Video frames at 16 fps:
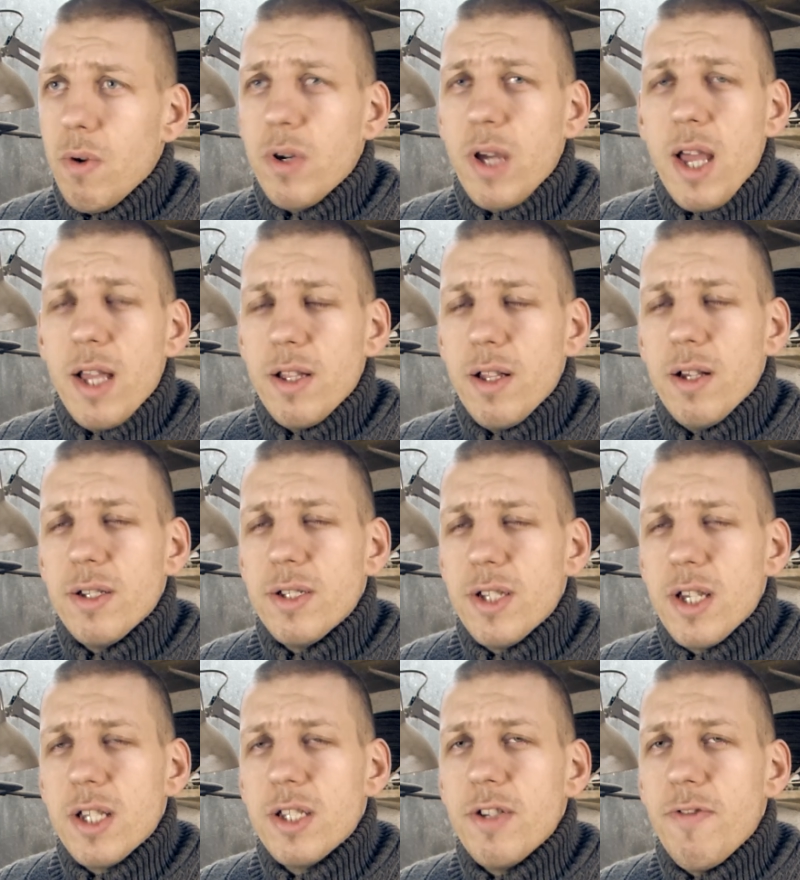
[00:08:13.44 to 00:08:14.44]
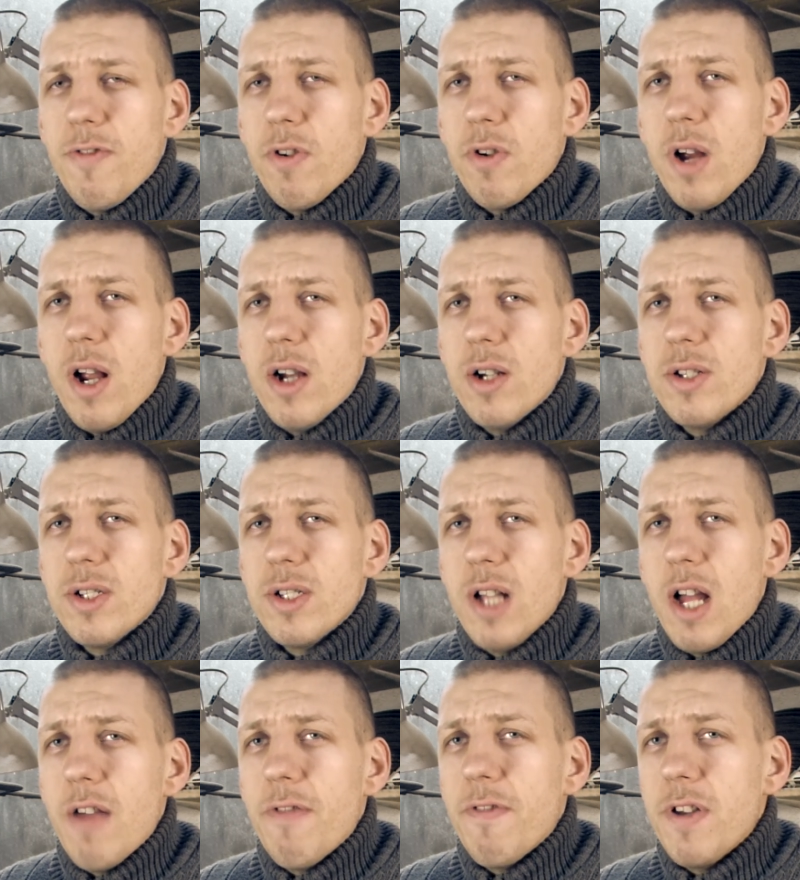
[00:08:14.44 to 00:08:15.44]
okay, the 64 hertz
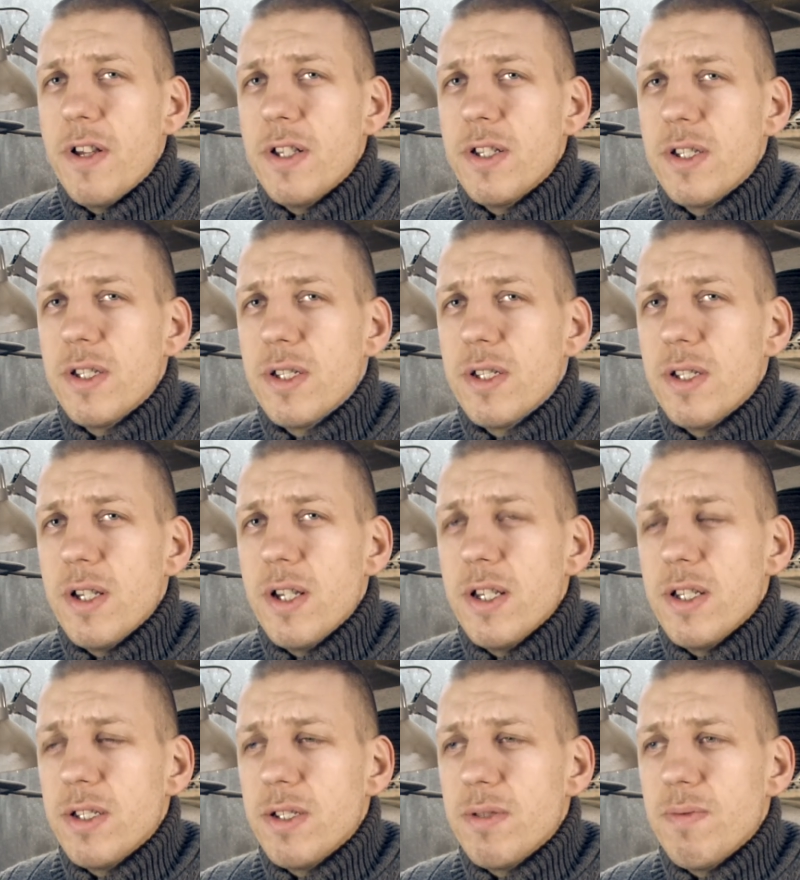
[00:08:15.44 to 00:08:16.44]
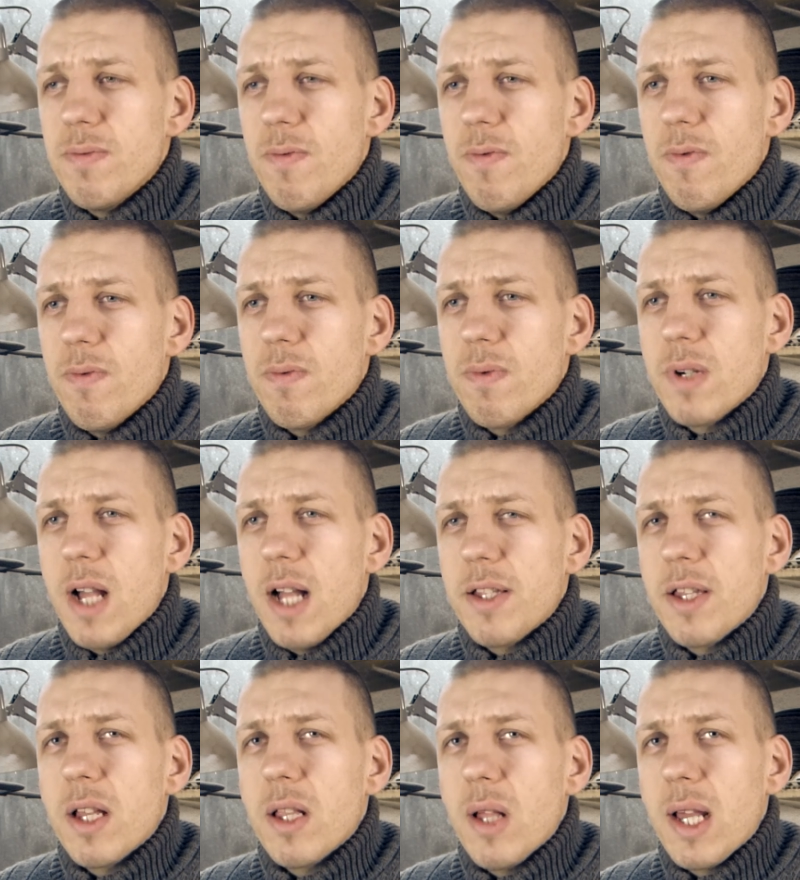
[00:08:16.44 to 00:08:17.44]
knife is
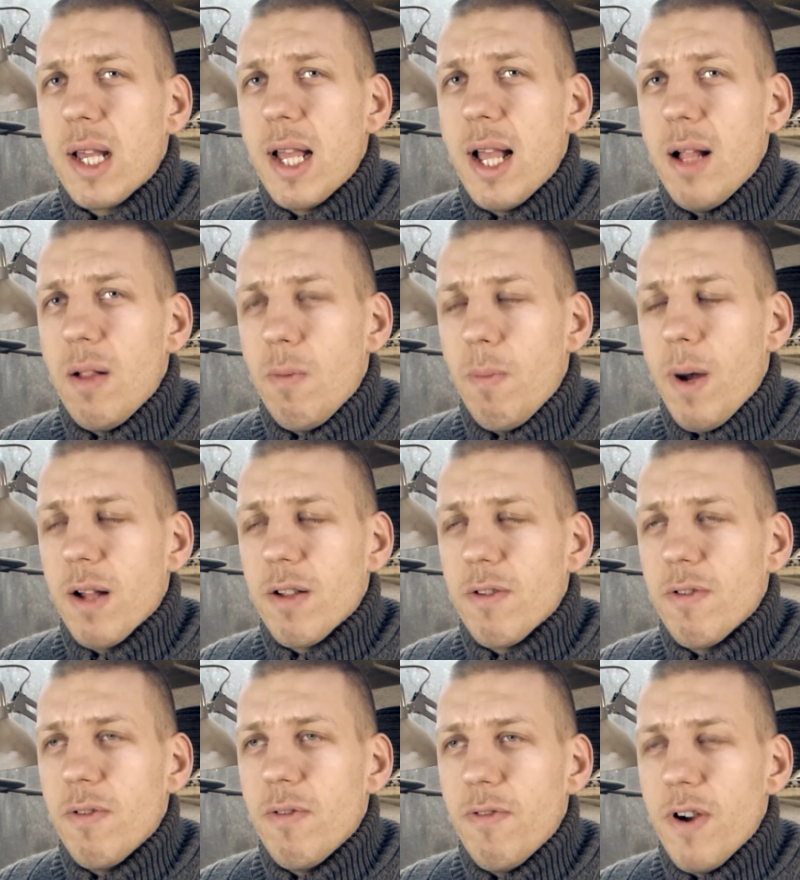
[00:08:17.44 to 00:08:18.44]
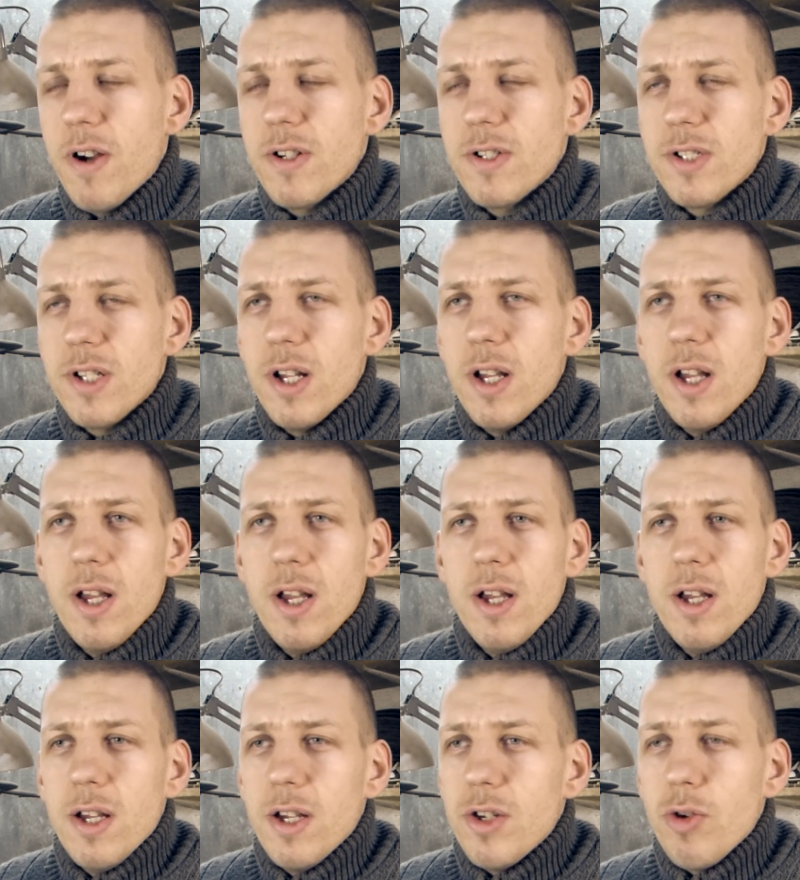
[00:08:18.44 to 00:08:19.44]
cutting like hell, but first,
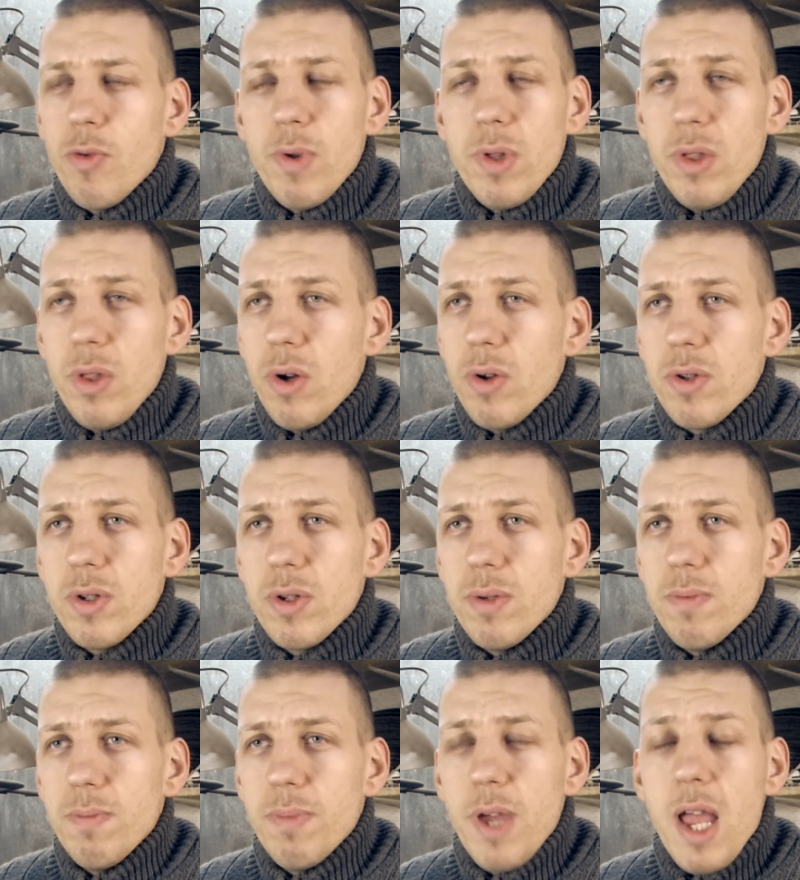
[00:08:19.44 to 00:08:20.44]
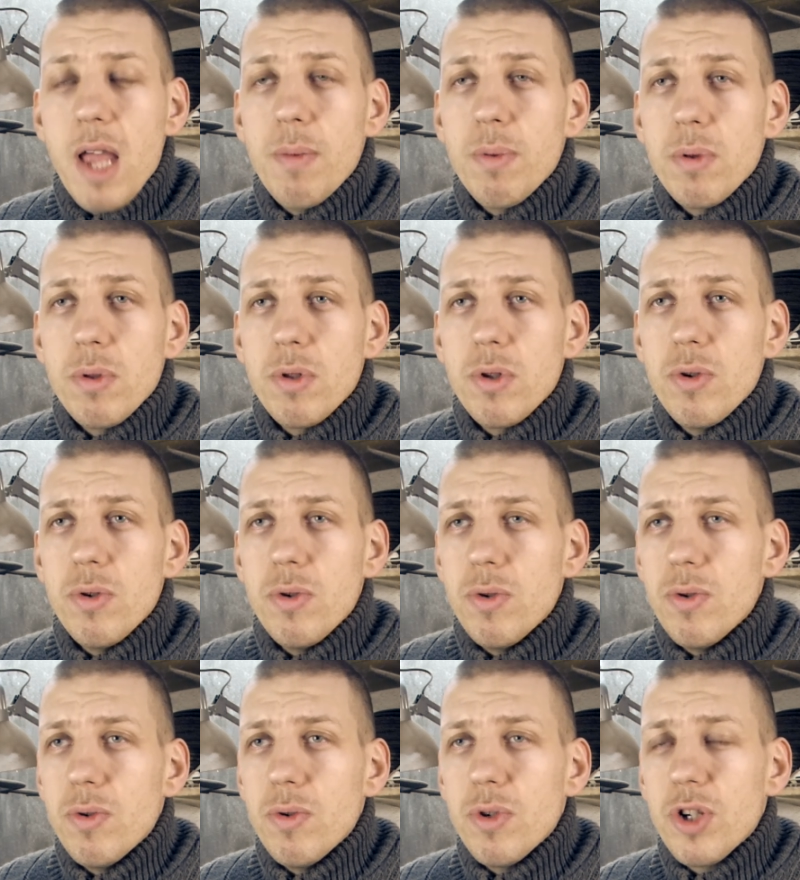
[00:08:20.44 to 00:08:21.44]
you will not be able
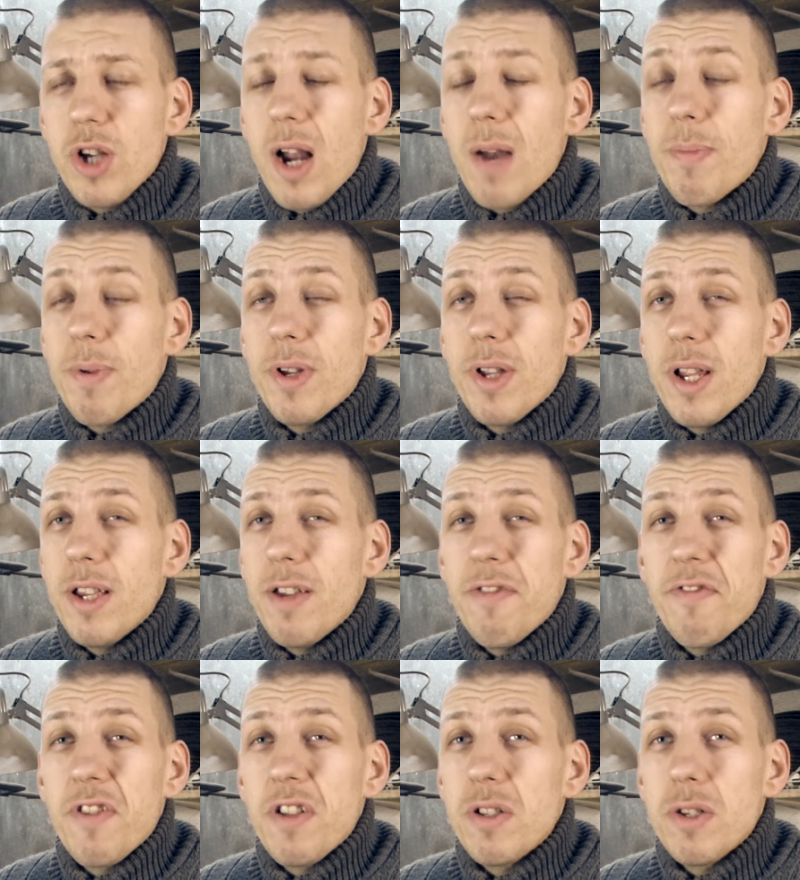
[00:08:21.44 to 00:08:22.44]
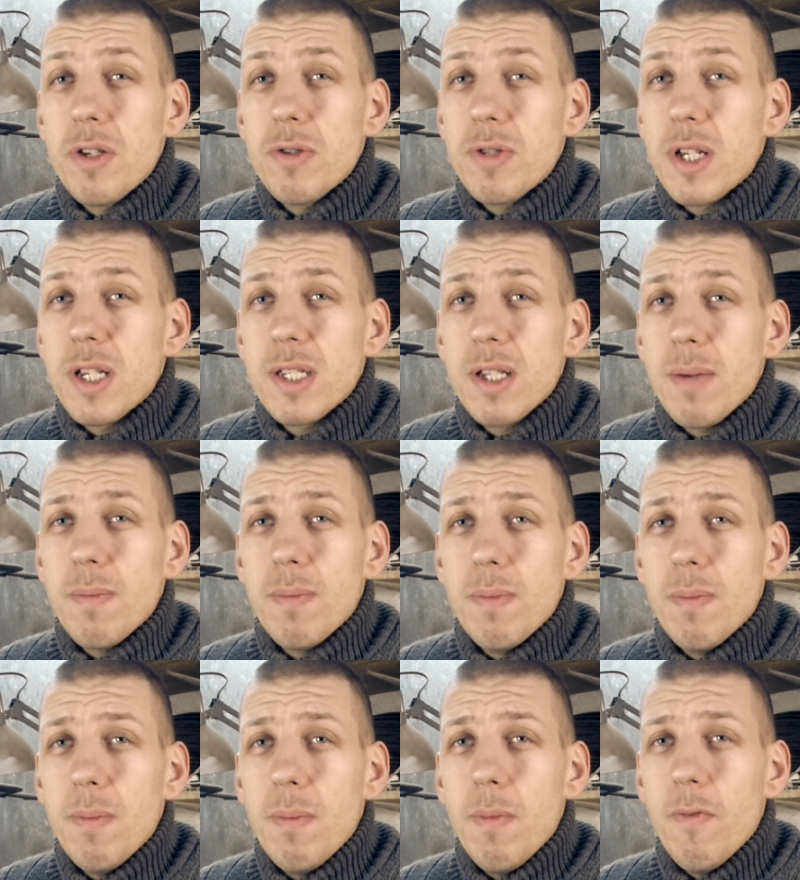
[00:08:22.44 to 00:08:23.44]
to sharp it in the field using
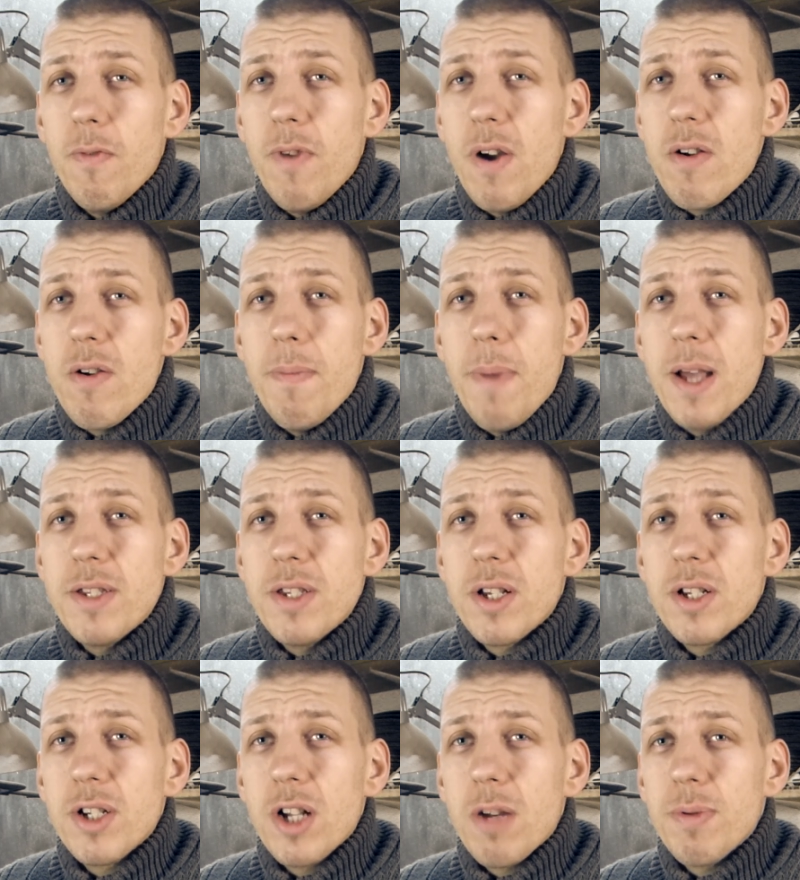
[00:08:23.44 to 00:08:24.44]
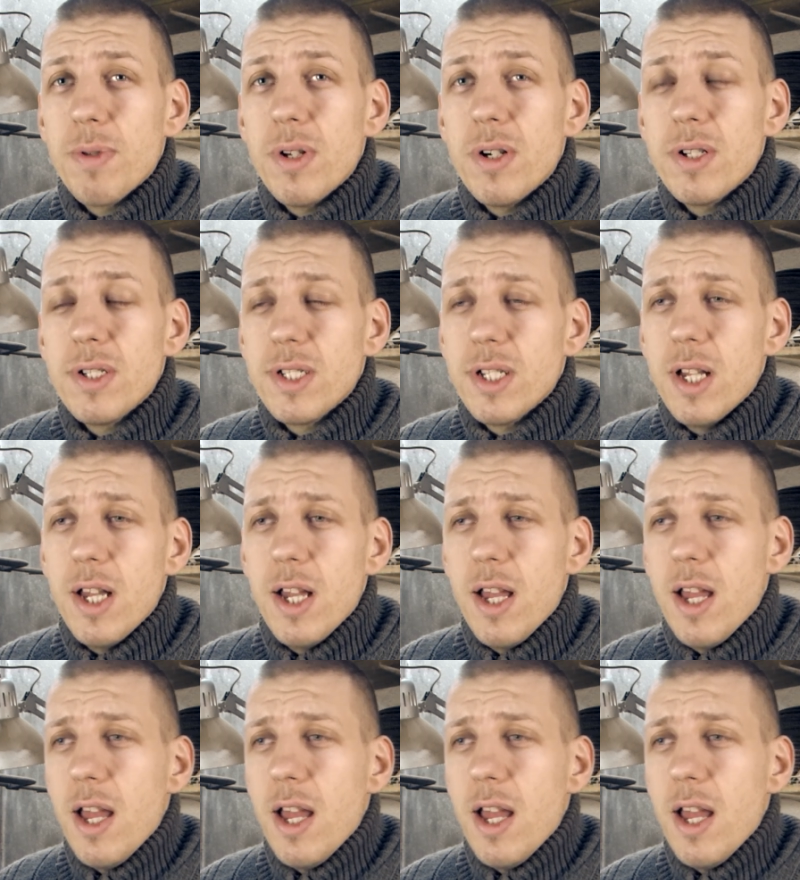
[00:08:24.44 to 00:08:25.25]
some very basic sharpeners.